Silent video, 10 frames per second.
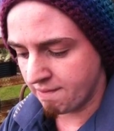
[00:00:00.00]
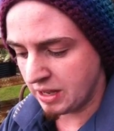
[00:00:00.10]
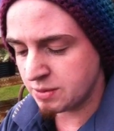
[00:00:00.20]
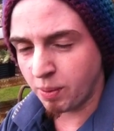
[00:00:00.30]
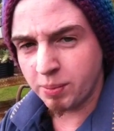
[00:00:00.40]

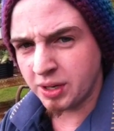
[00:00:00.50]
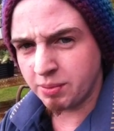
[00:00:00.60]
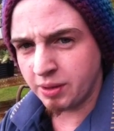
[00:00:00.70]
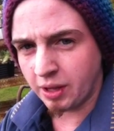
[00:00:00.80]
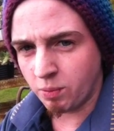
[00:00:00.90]
It's probably going
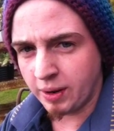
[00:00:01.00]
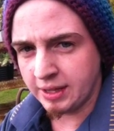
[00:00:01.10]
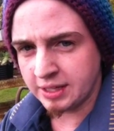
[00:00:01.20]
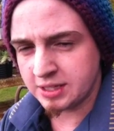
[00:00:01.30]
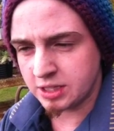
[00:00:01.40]
to be like
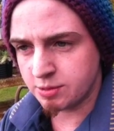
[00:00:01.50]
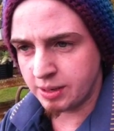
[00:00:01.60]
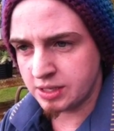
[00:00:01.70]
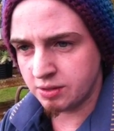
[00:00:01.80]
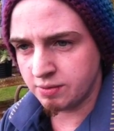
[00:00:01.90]
way less
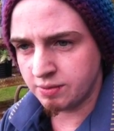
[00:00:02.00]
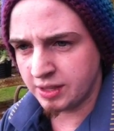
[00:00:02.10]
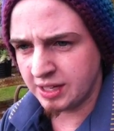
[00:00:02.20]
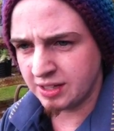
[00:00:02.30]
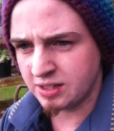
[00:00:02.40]
expensive. I
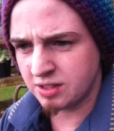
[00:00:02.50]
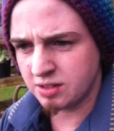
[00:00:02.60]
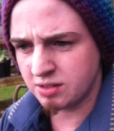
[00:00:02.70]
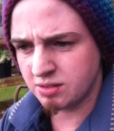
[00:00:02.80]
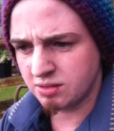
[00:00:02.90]
think it's
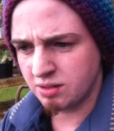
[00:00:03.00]
just,